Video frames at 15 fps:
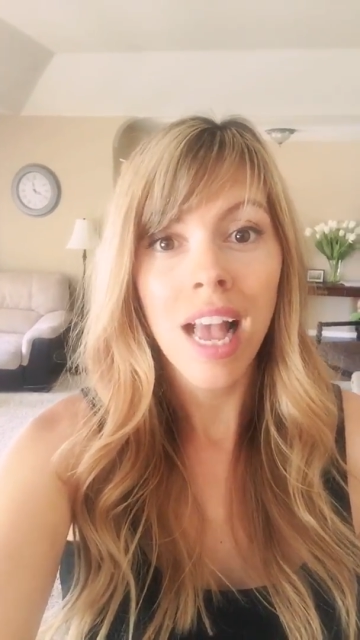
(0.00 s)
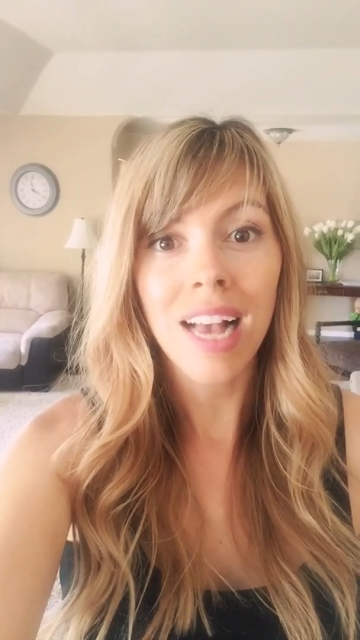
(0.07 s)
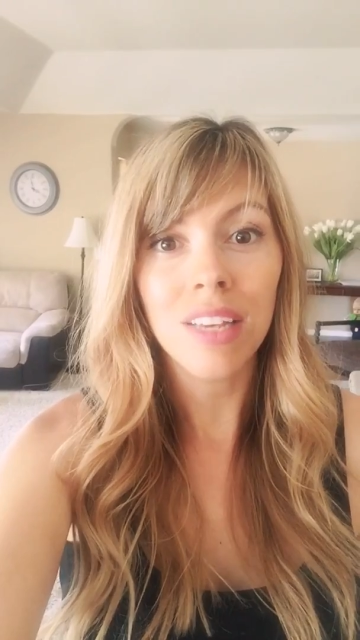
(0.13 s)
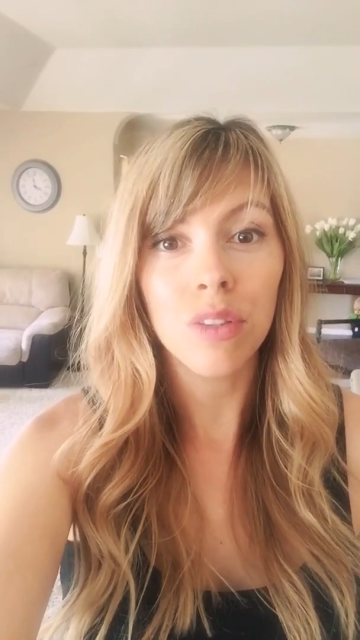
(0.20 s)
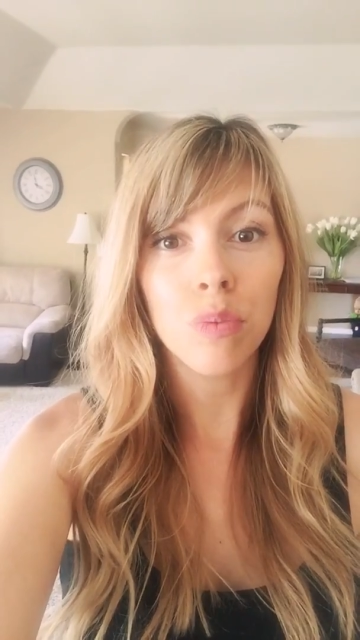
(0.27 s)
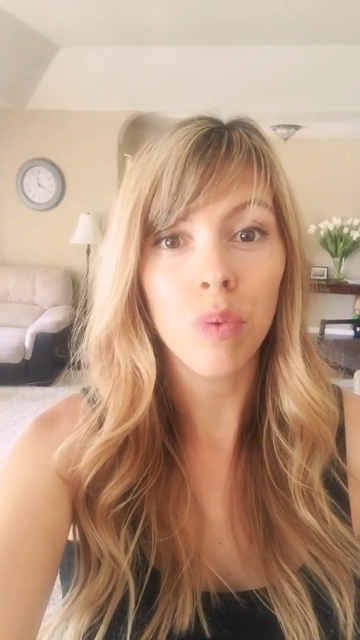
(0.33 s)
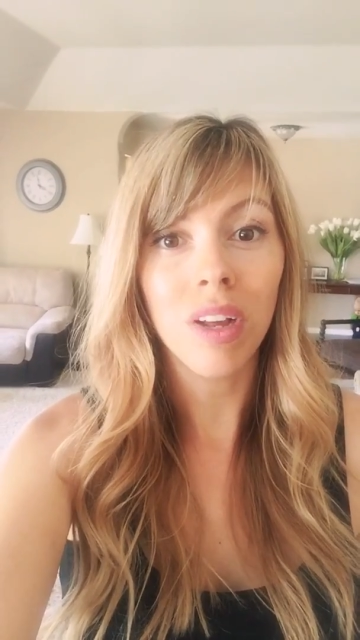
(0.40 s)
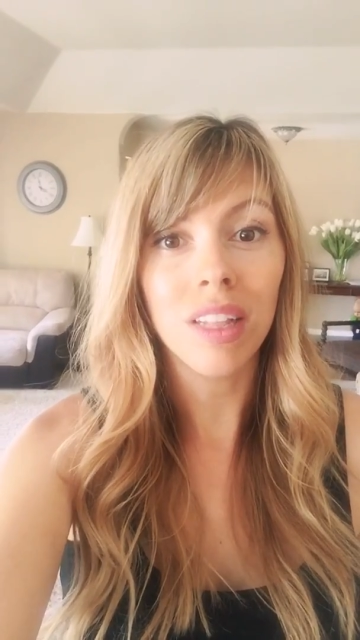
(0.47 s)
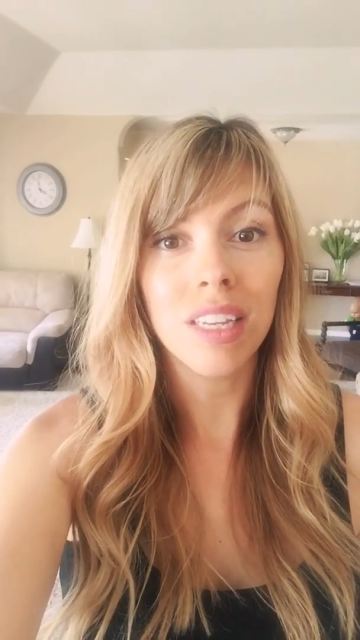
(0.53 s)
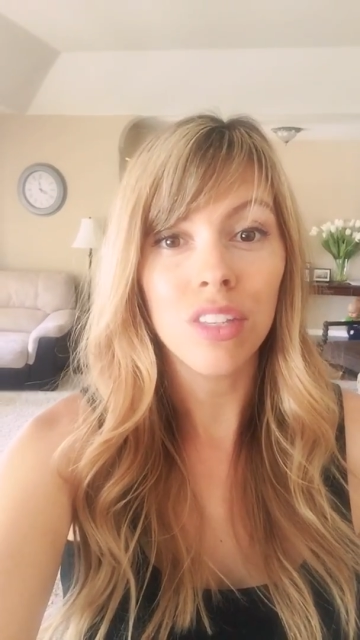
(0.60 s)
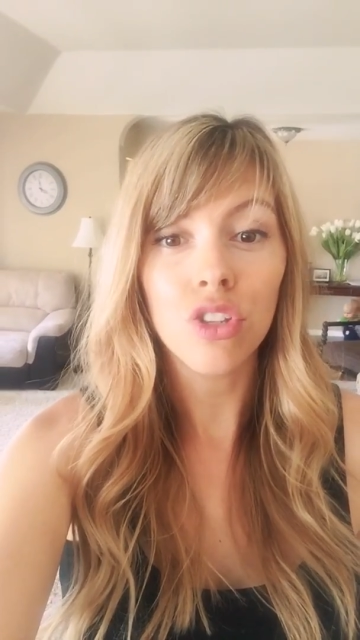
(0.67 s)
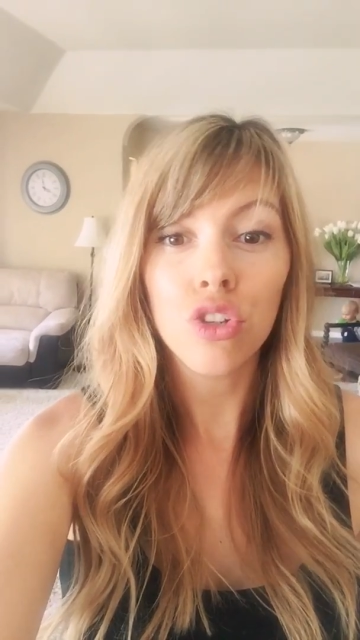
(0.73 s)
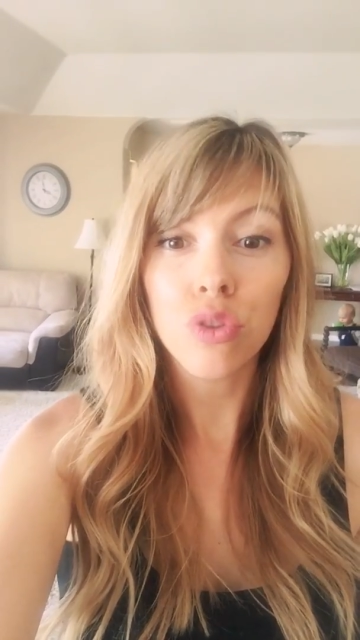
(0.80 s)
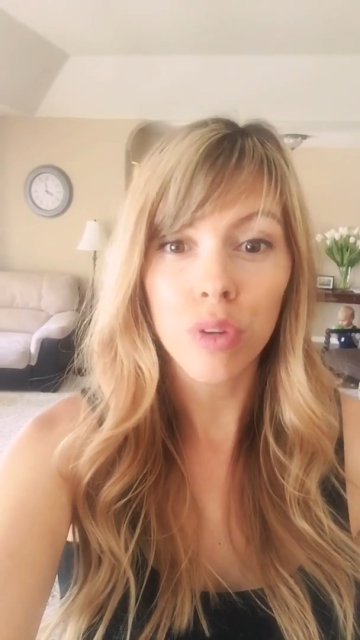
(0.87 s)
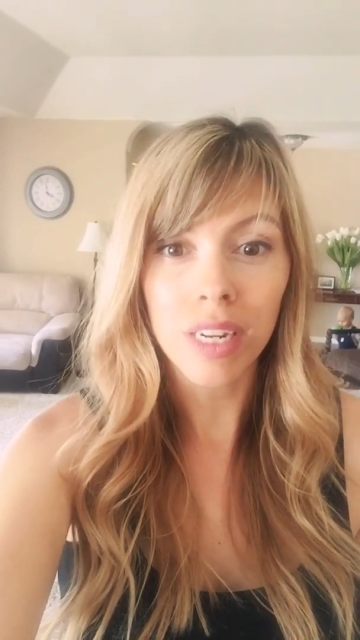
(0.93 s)
as well
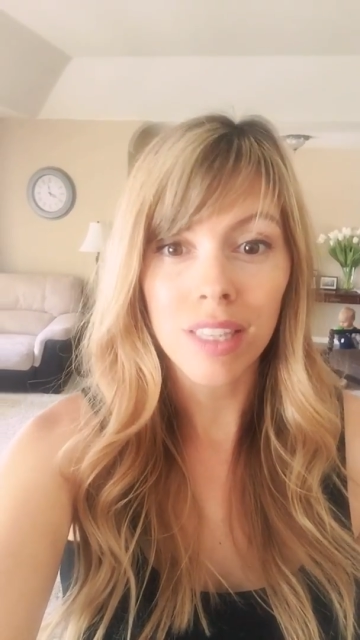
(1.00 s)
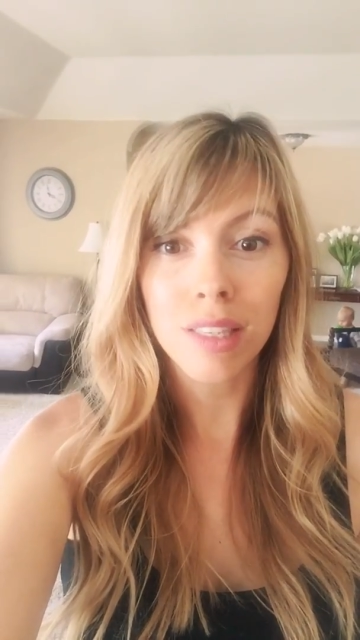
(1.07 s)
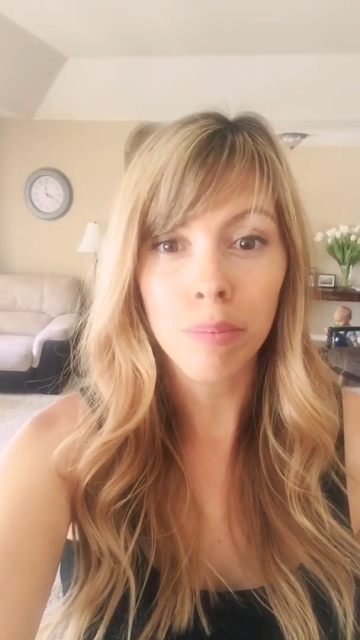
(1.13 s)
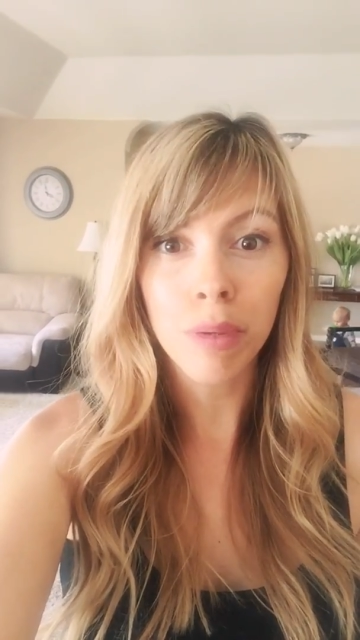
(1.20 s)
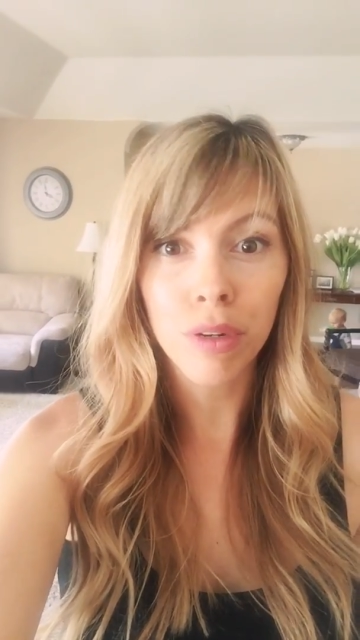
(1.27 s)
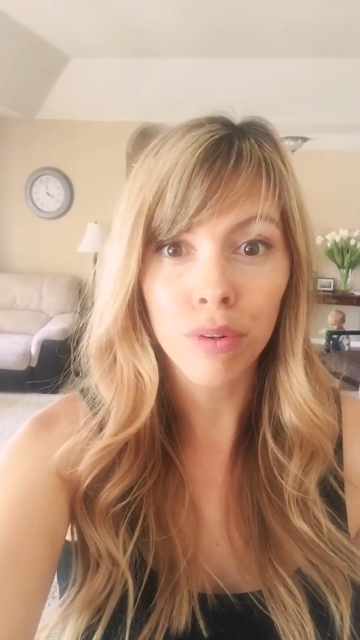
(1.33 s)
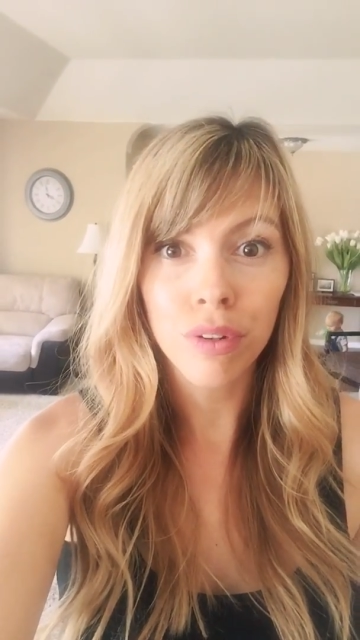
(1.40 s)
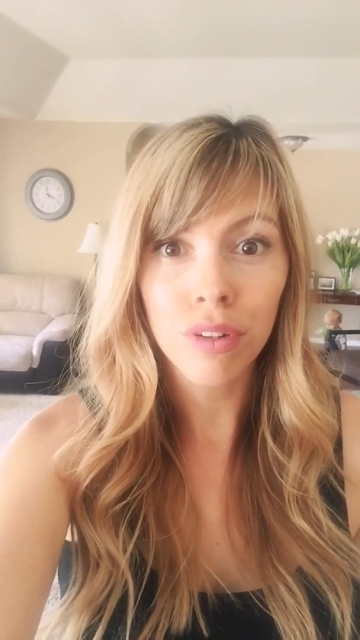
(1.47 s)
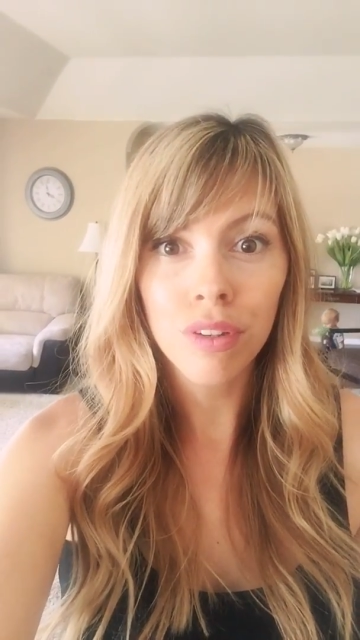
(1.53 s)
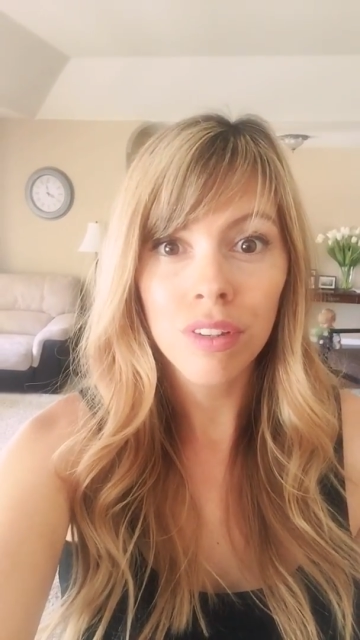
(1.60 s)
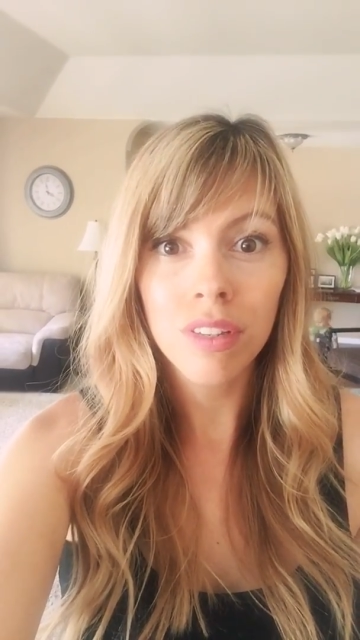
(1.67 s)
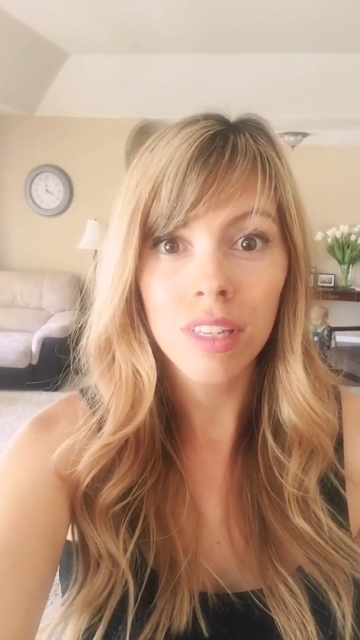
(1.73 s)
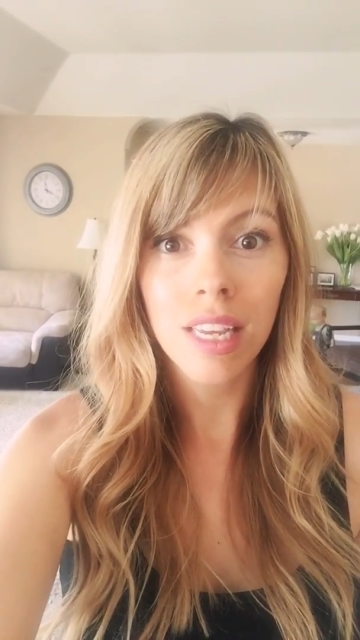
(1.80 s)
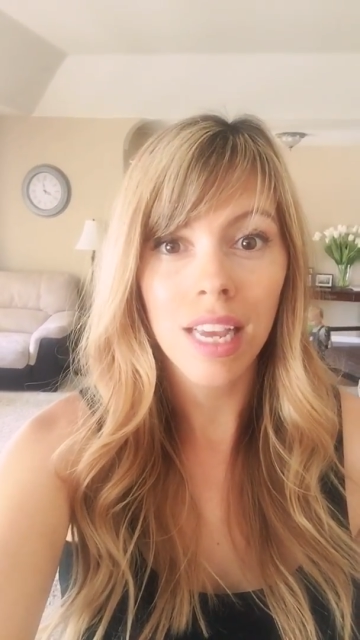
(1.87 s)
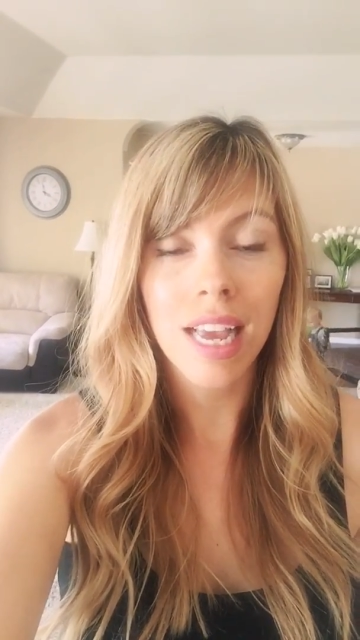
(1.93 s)
as trace minerals.